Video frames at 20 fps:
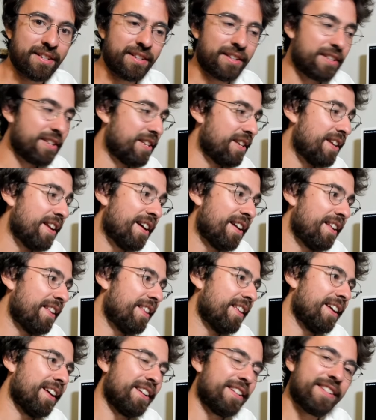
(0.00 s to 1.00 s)
Because none of
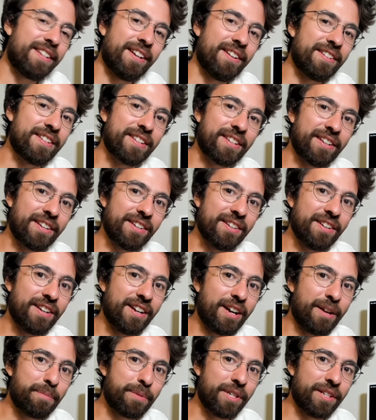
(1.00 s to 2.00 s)
that sounds like a good
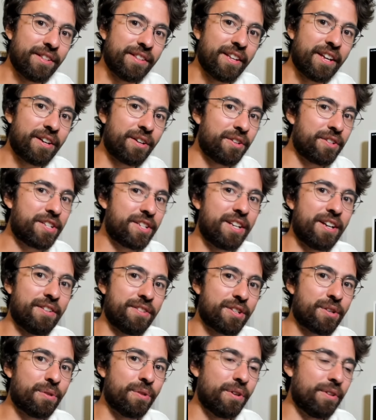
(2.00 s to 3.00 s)
option. That all sounds
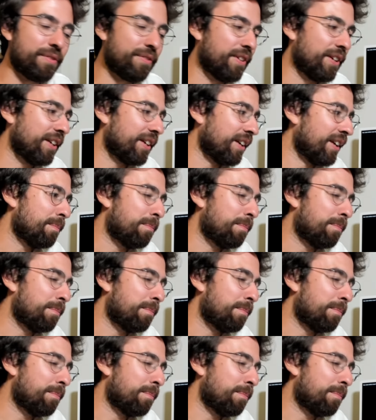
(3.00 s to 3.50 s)
horrifying.